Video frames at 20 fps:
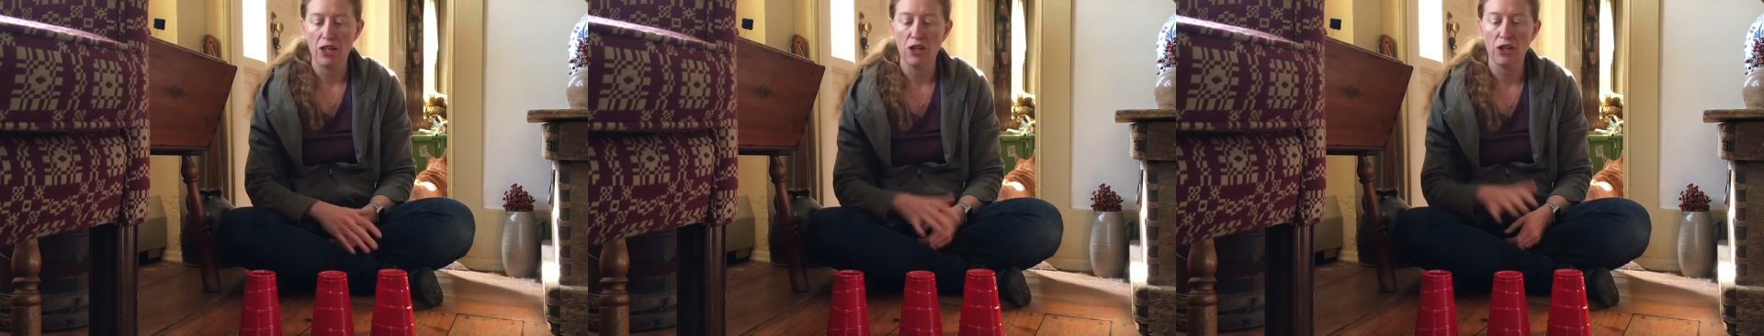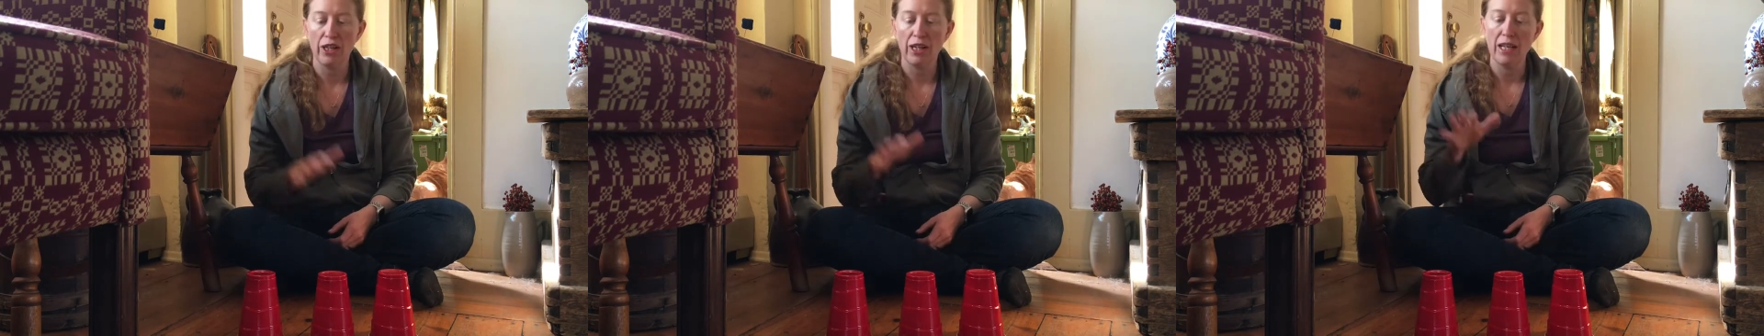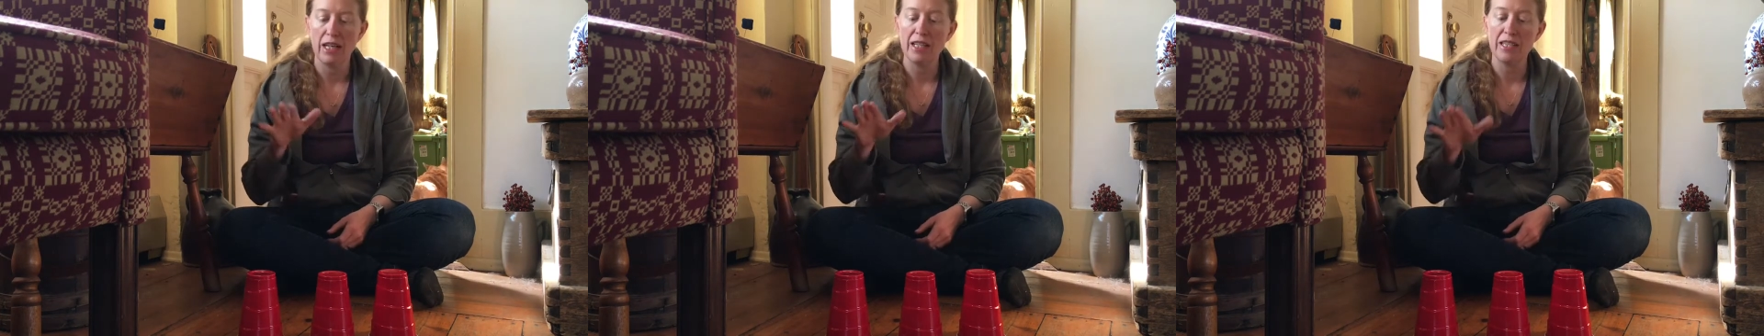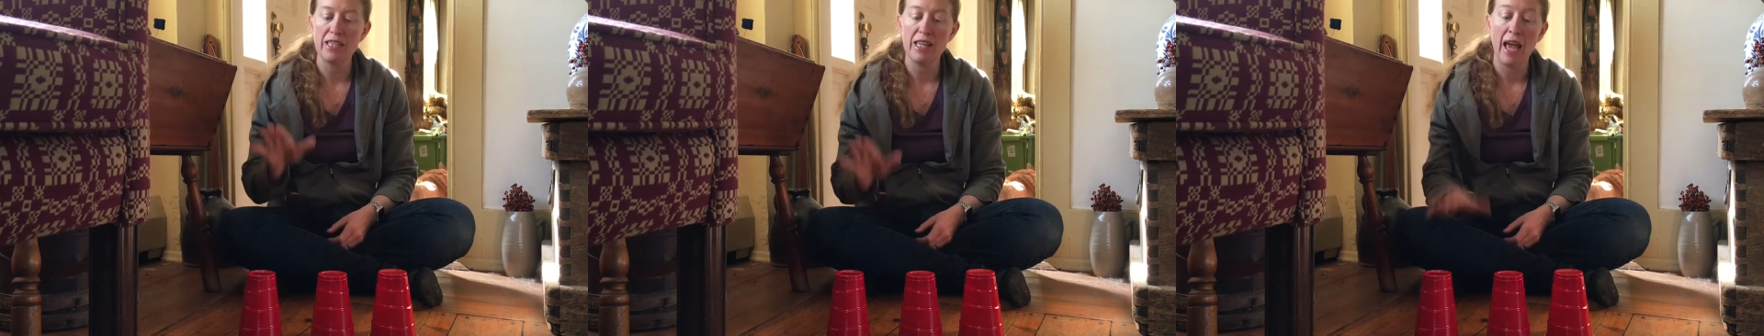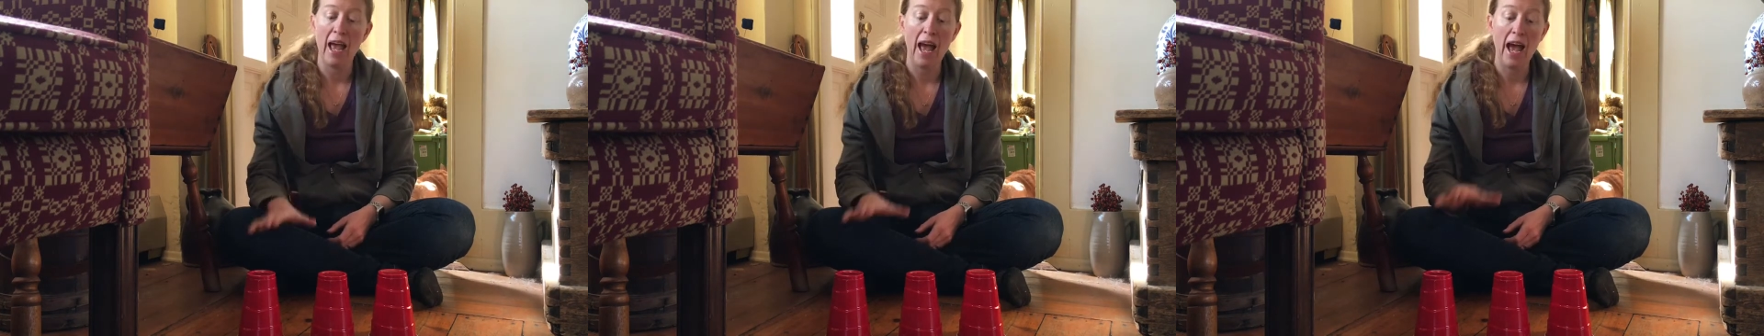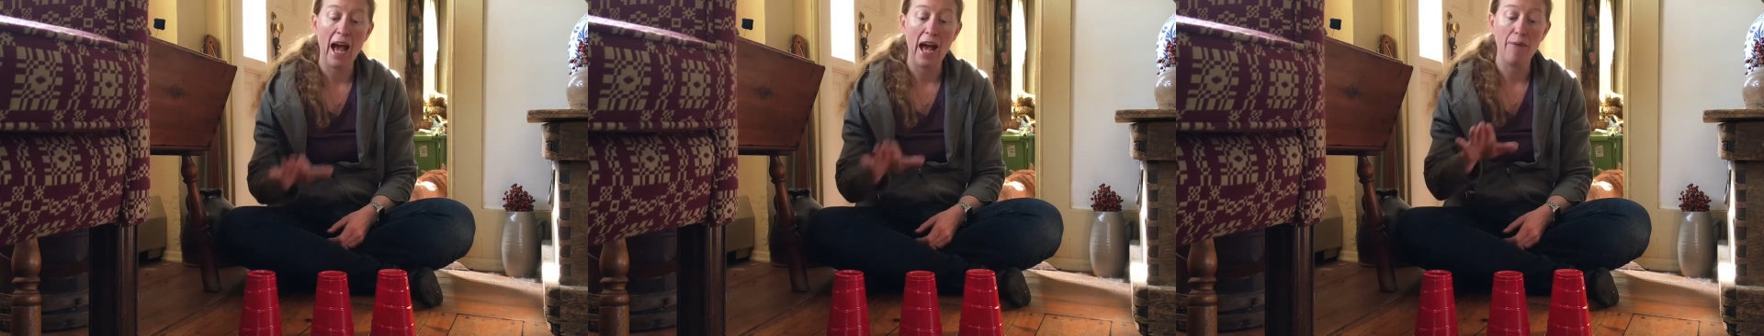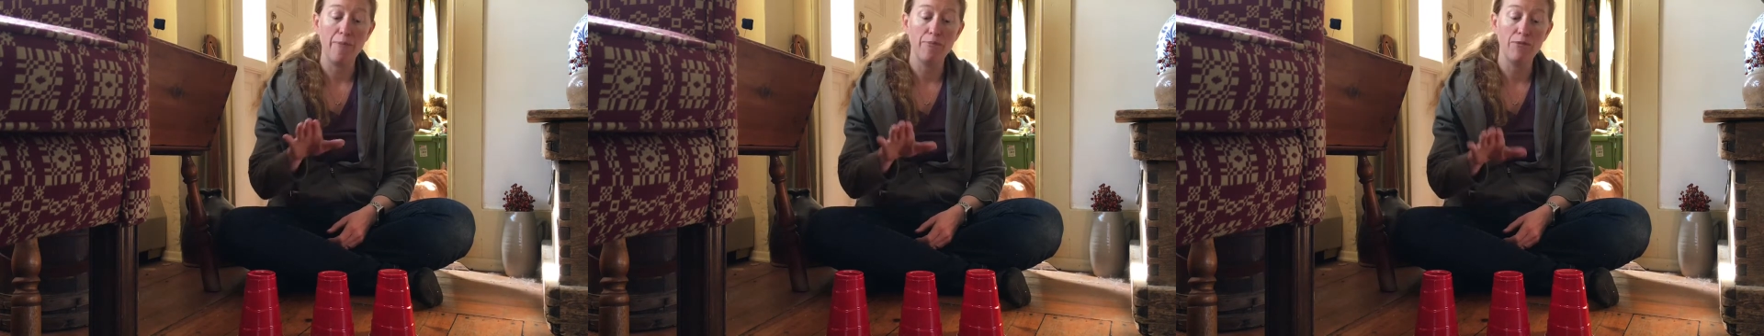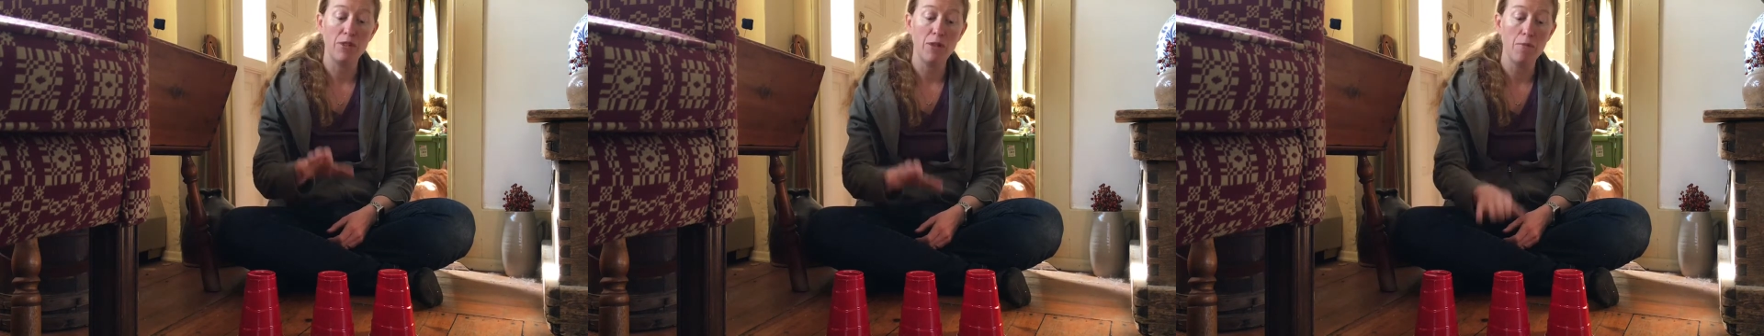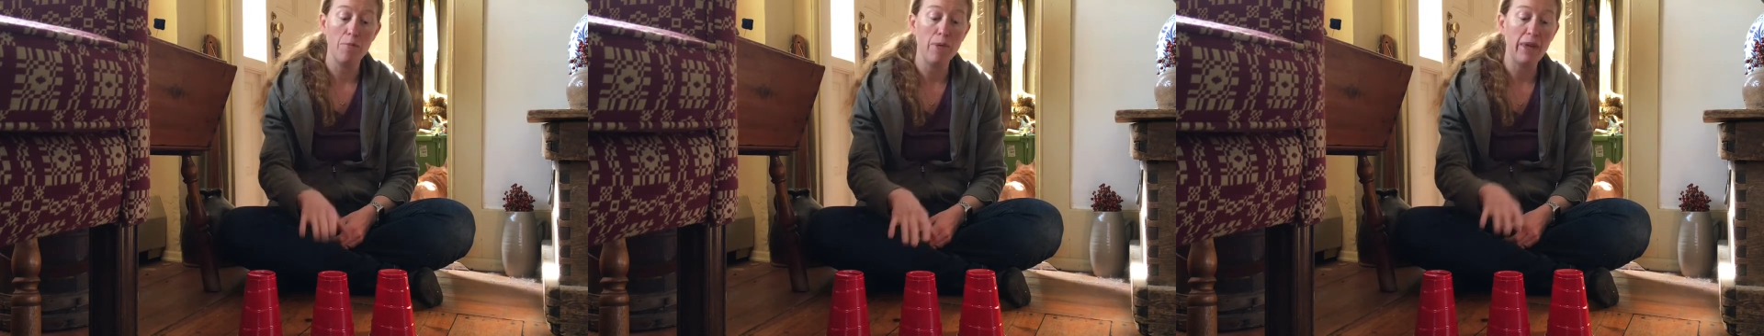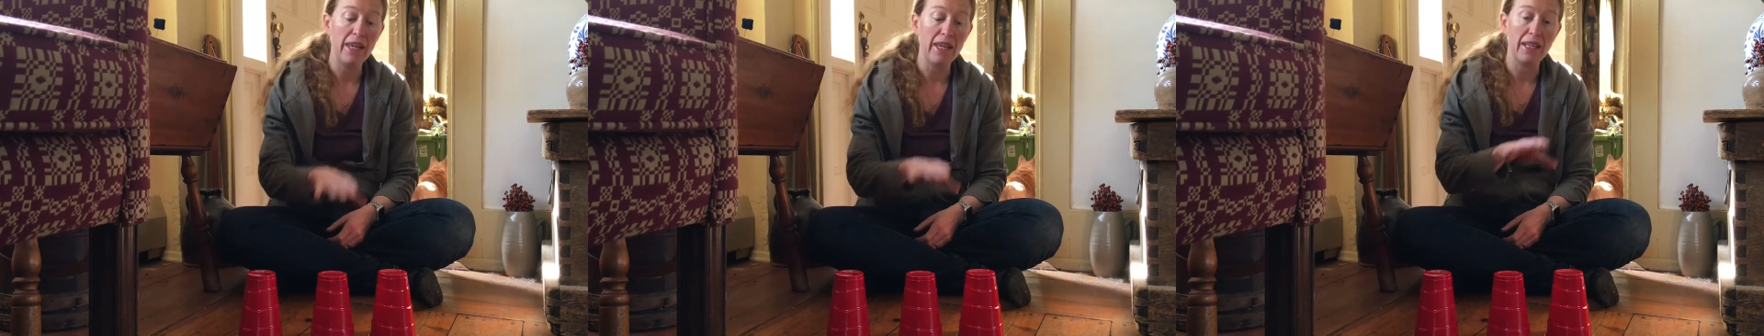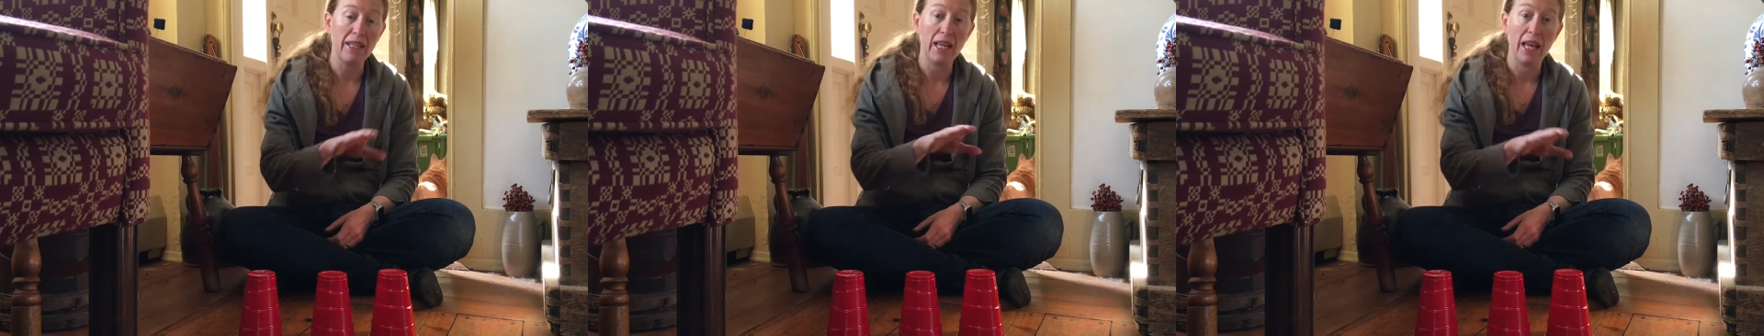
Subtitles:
you're gonna tap the beat